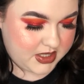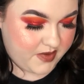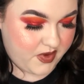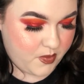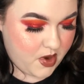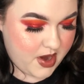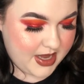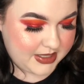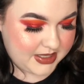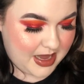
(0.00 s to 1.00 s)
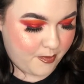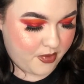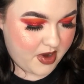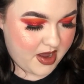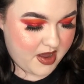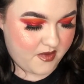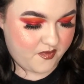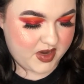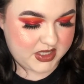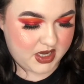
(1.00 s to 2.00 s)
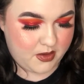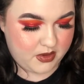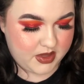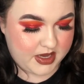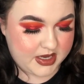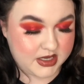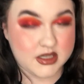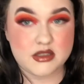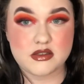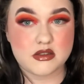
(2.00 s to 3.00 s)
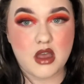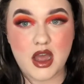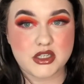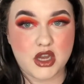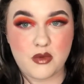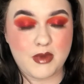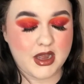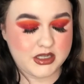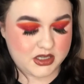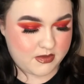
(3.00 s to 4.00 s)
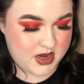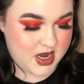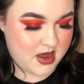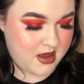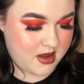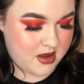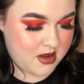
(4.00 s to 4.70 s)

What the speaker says: If you want a separate video on these, I don't mind doing it.